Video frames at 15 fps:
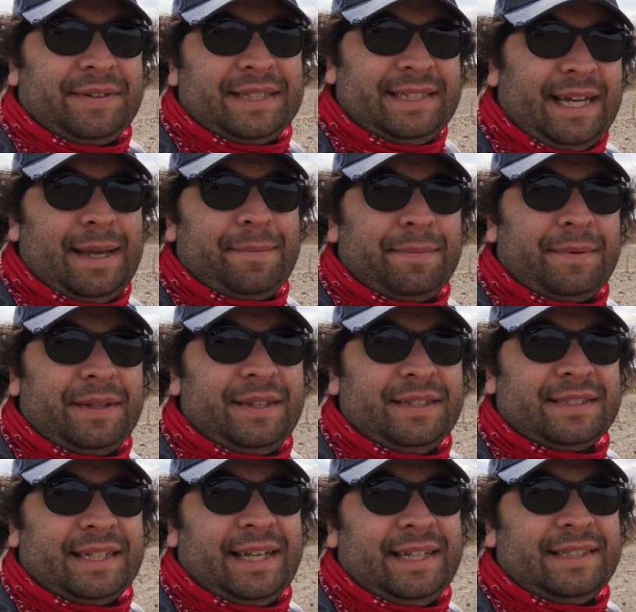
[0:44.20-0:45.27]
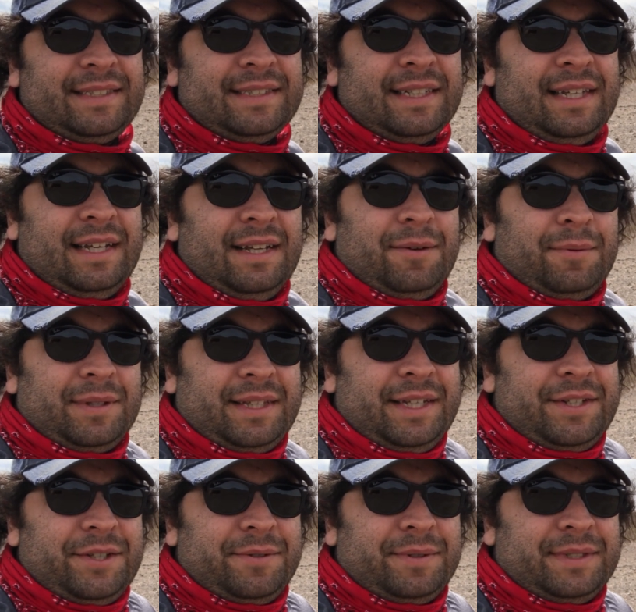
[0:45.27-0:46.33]
type. In this case, what they
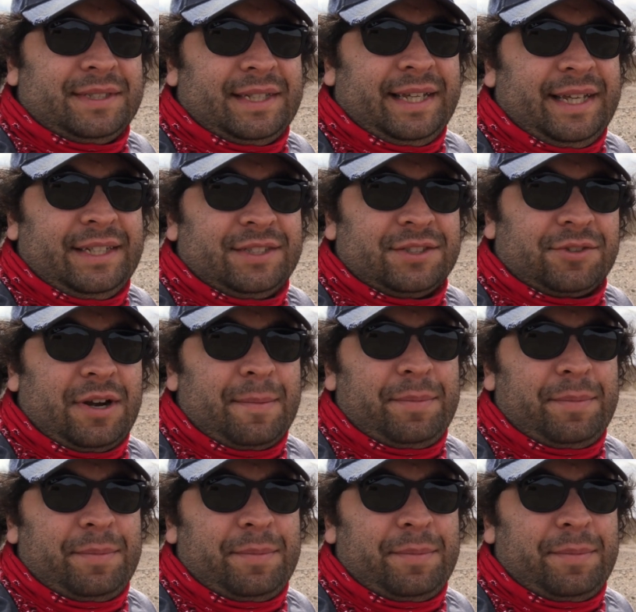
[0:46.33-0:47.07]
do is they scrape